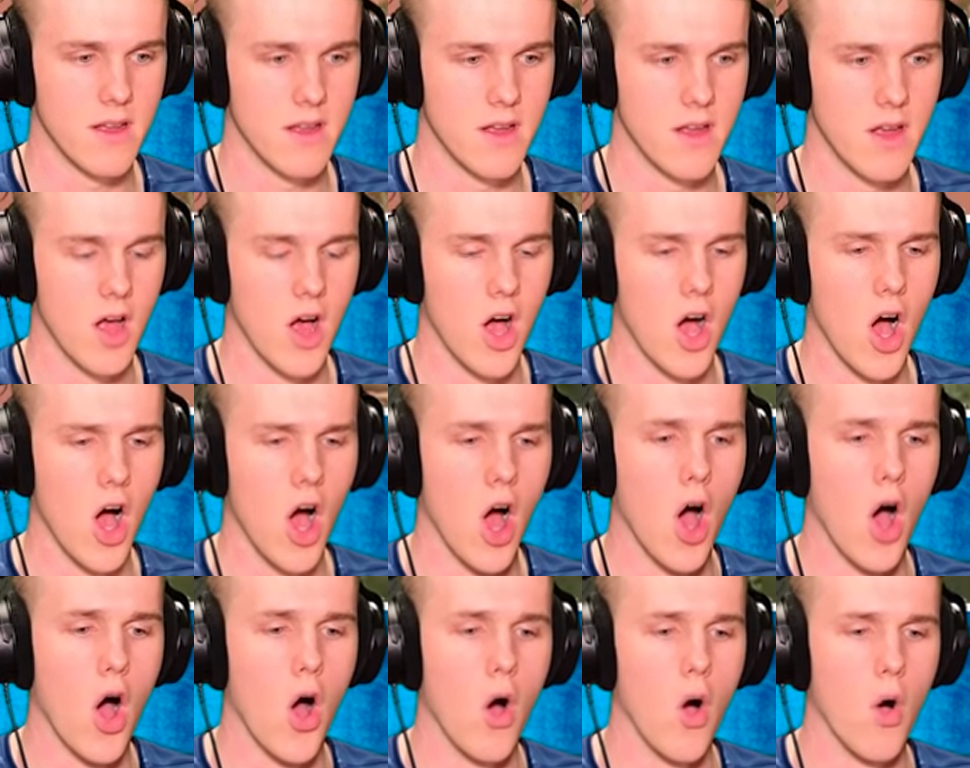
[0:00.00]
I mean like
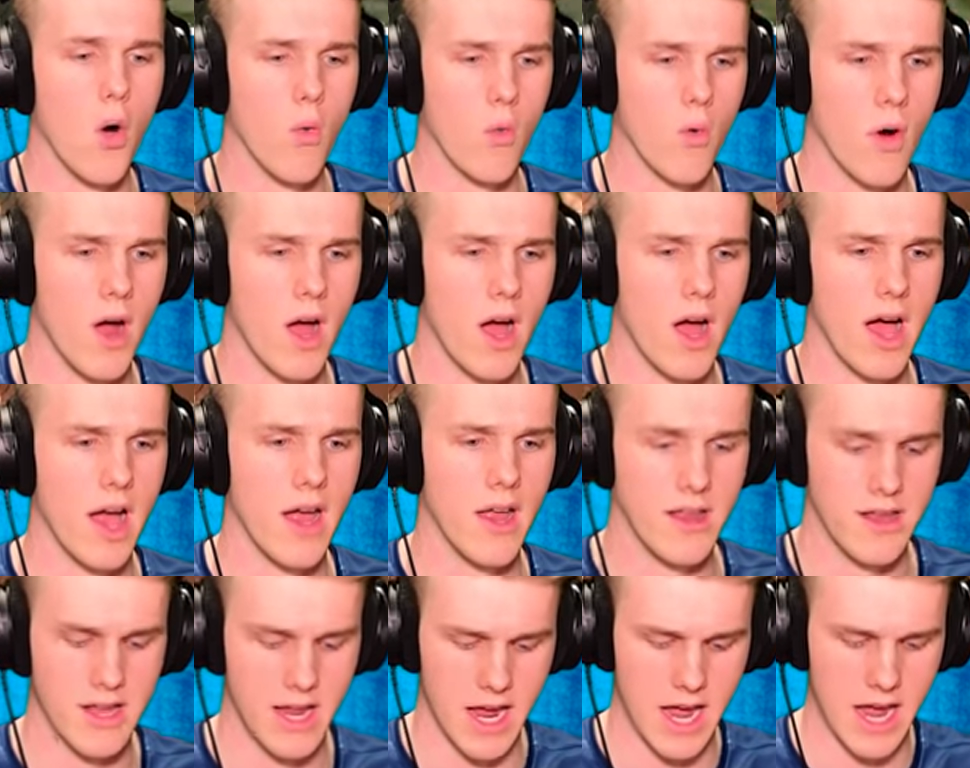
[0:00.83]
Oh, the, um...
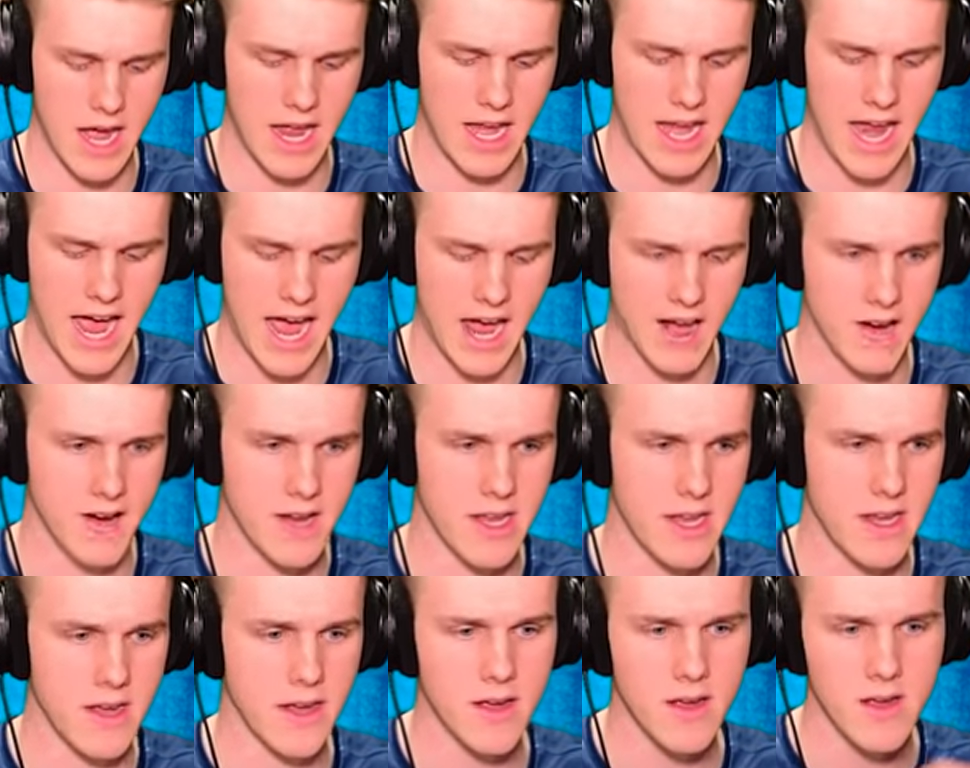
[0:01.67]
right. Yeah, in
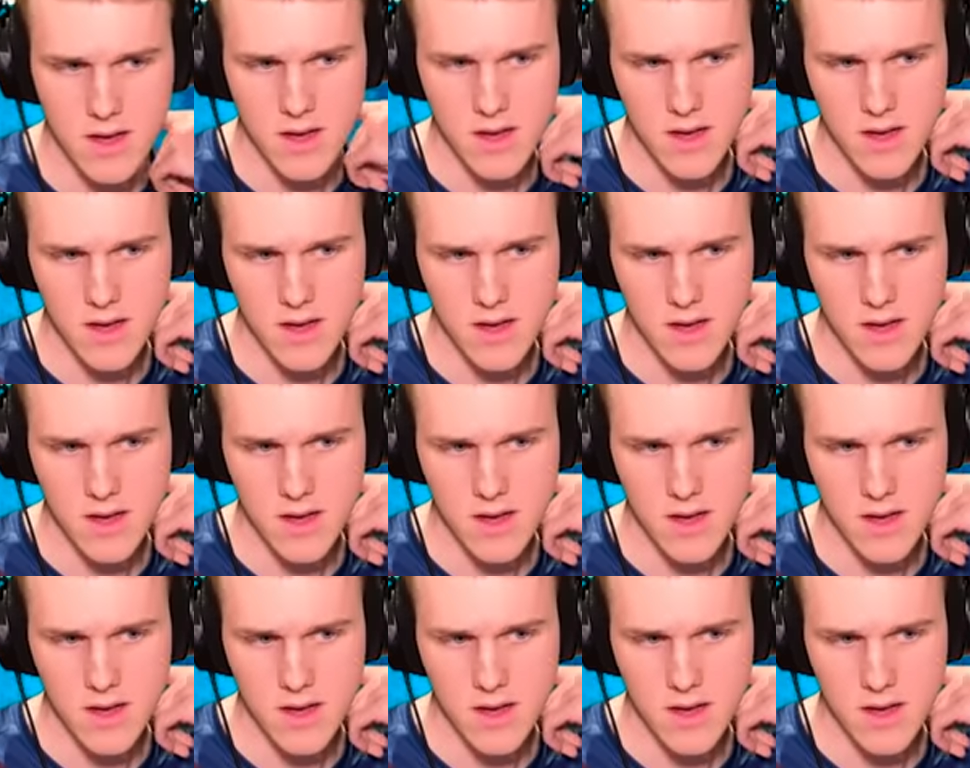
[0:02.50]
Anarchy.